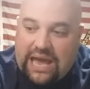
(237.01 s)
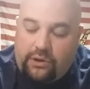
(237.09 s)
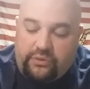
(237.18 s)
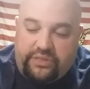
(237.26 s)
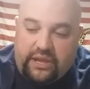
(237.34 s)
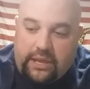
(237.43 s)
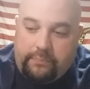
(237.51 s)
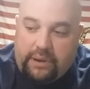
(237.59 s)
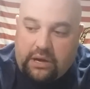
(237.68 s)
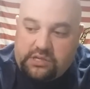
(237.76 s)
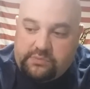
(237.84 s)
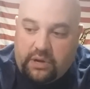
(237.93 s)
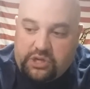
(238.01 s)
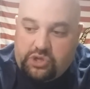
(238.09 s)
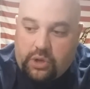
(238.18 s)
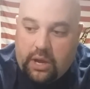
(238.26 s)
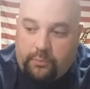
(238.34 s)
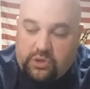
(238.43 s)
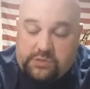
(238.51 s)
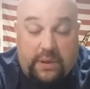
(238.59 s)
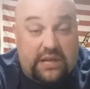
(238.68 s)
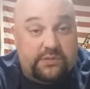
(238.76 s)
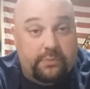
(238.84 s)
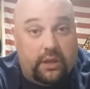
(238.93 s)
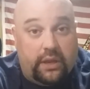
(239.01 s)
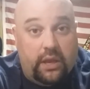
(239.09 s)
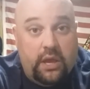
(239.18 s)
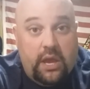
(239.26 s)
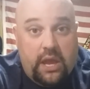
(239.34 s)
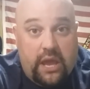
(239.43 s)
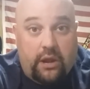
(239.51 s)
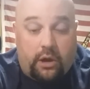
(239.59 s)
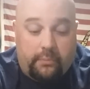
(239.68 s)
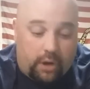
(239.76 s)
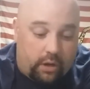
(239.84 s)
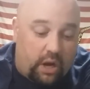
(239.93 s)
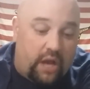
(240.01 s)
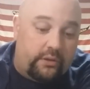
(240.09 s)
I don't think it bears much responsibility in her murder,